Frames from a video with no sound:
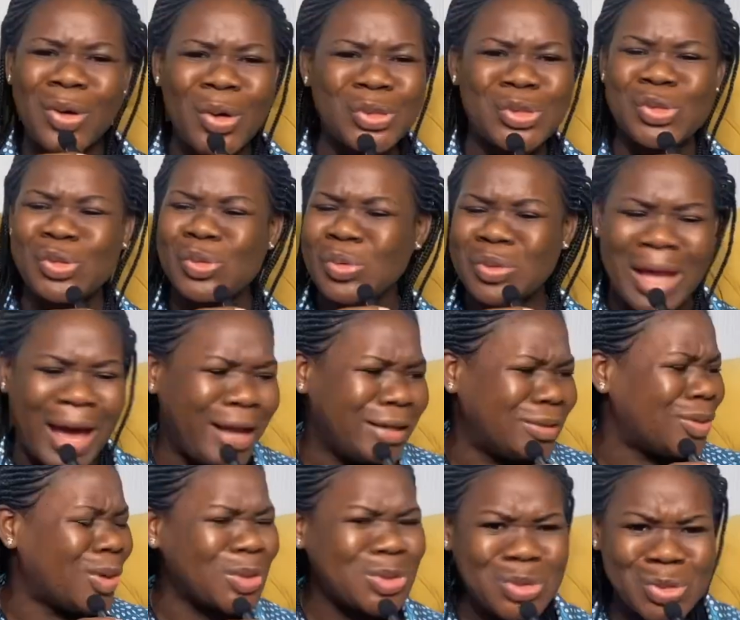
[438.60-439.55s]
Dotun,
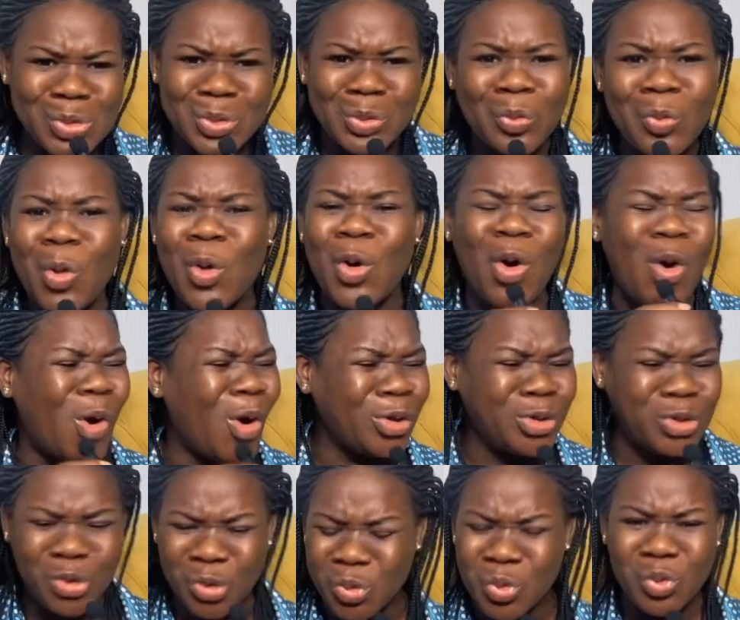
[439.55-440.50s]
like Dotun, who
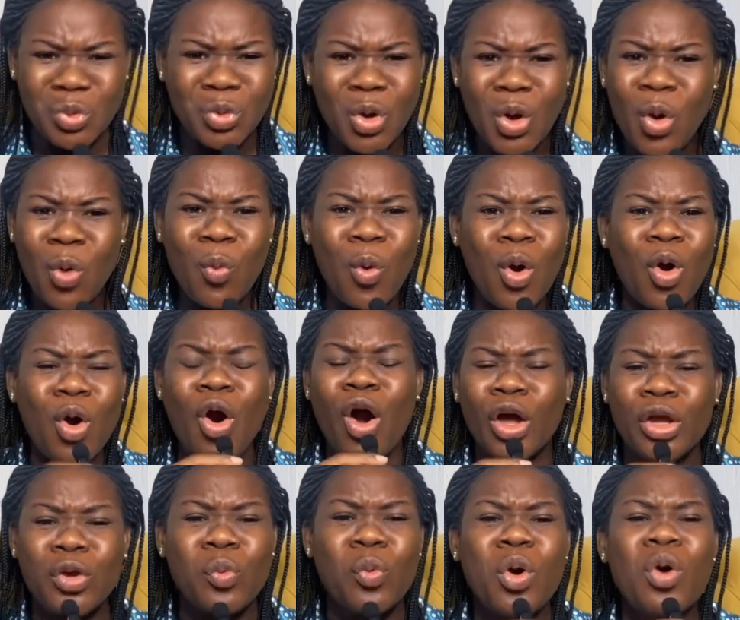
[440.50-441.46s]
call you,
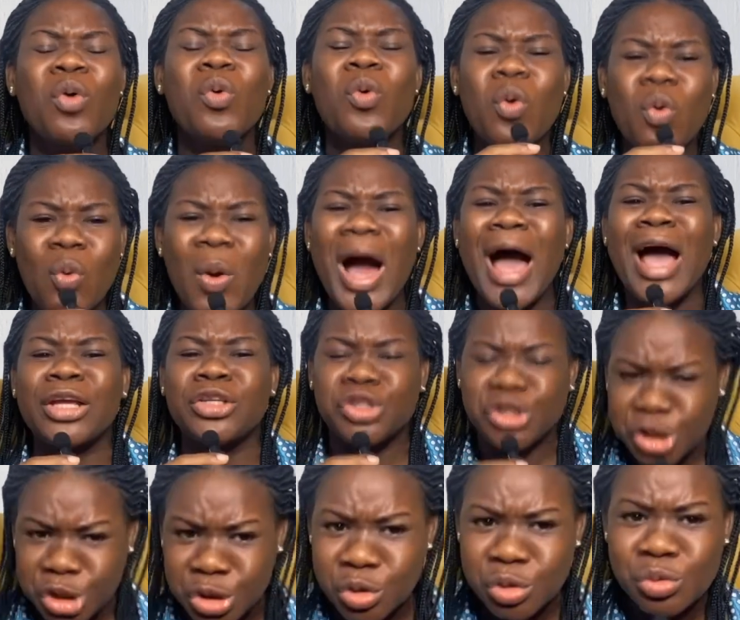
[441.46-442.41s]
why
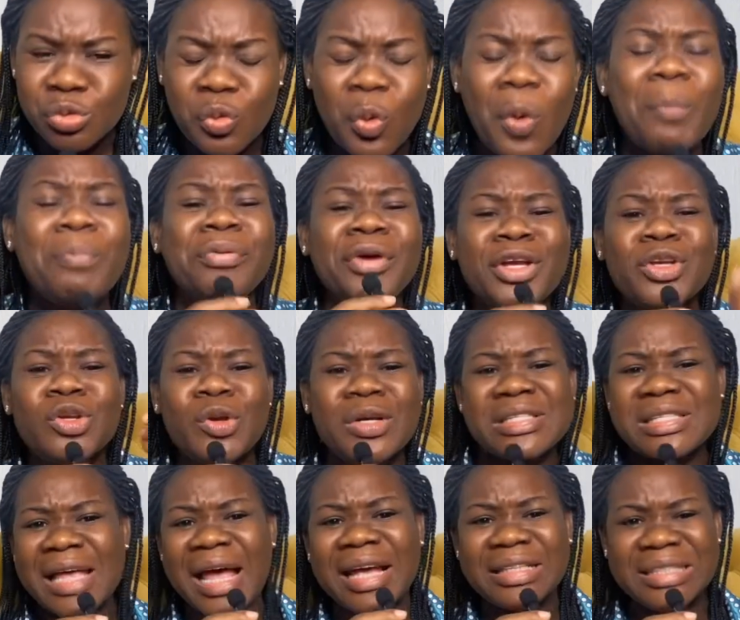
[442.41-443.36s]
you, who bring
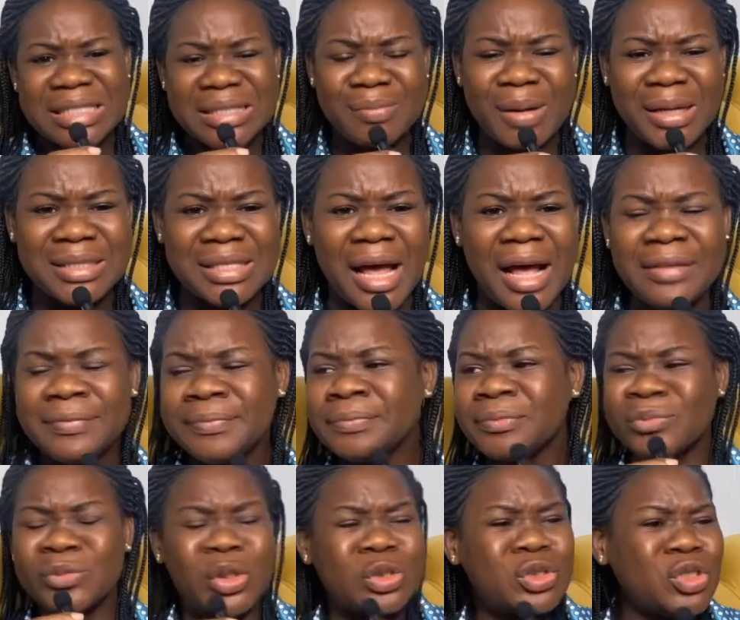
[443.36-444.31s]
you inside this matter?
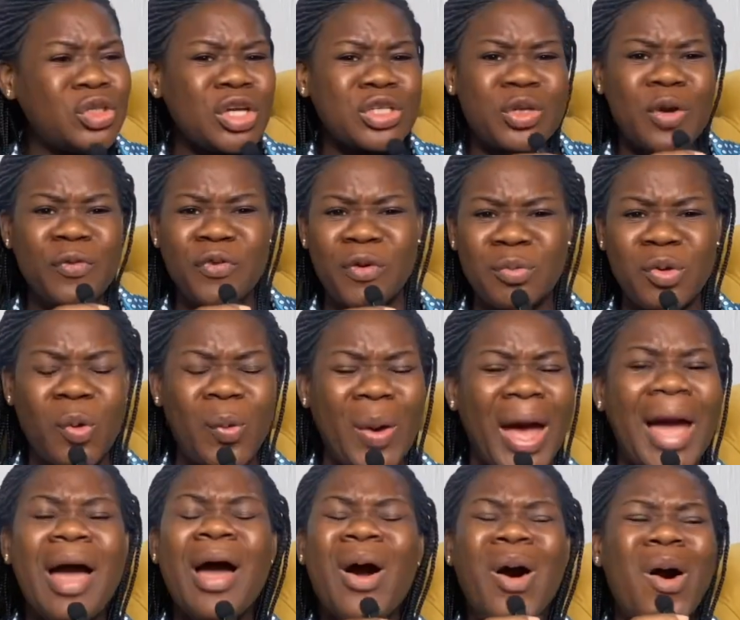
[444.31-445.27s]
Dotun just come from
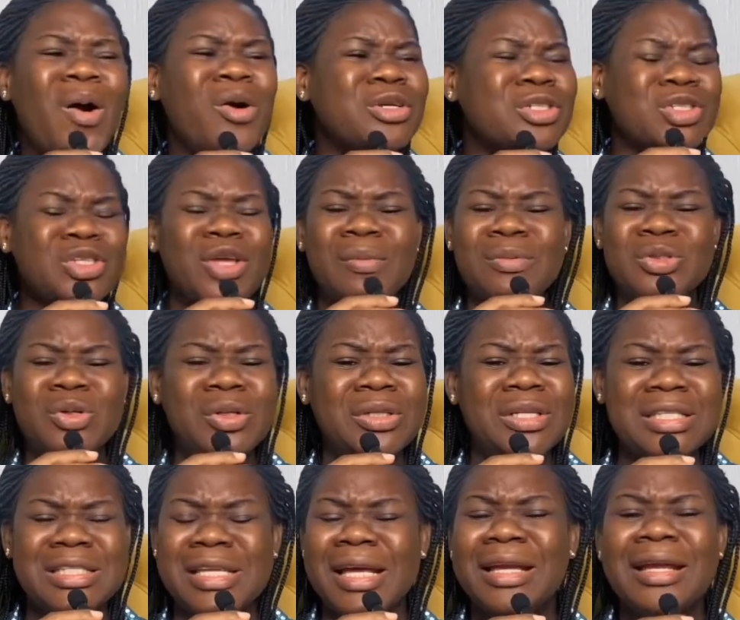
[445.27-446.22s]
nowhere. Oh, stop
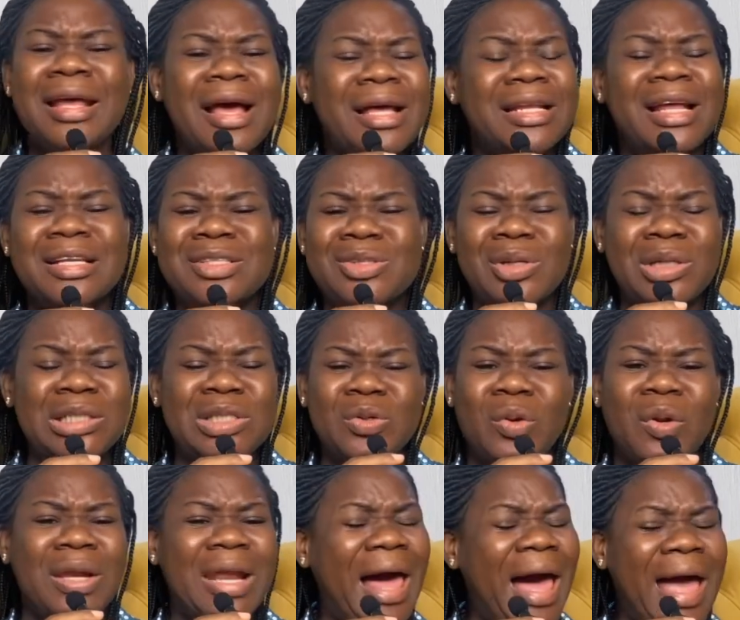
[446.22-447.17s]
doing this thing. There's no need
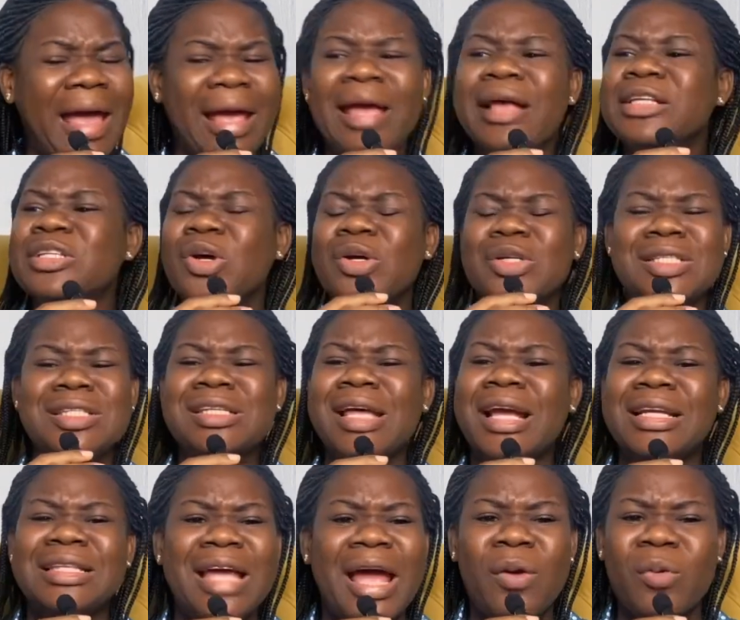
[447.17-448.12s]
to lie. Just
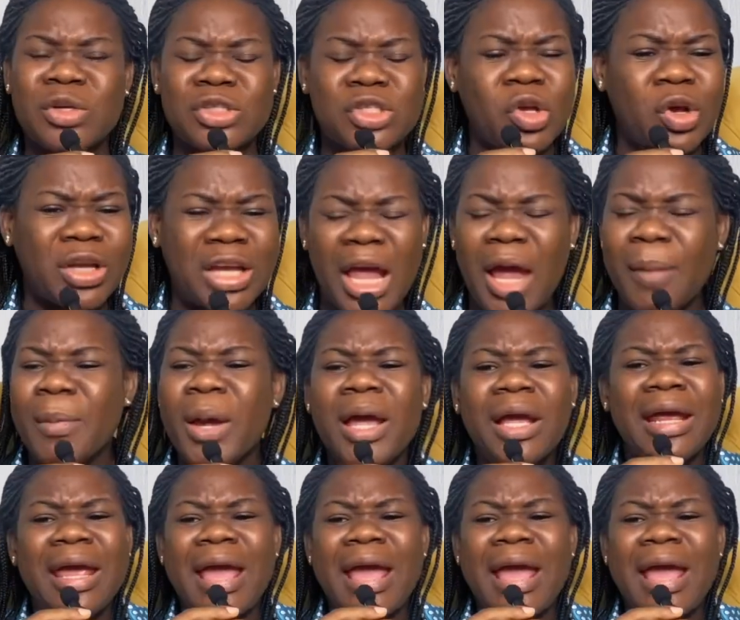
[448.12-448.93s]
say that it was your game.